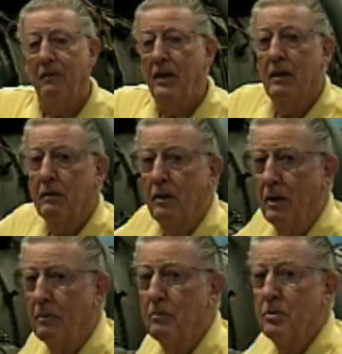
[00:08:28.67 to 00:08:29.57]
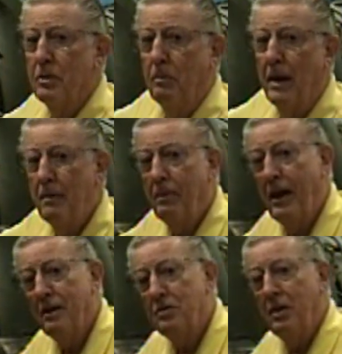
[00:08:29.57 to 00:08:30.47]
Then comes the
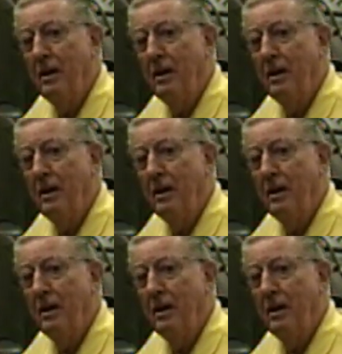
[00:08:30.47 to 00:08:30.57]
bypass